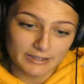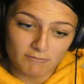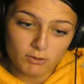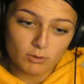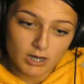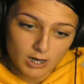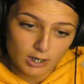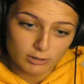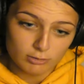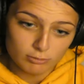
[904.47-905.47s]
give you a
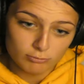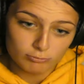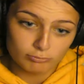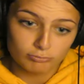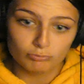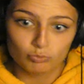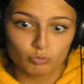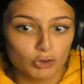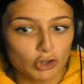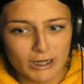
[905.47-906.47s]
gun.
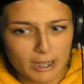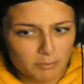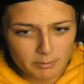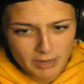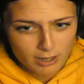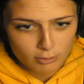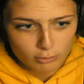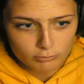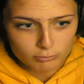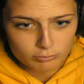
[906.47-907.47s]
You're trying to help him out.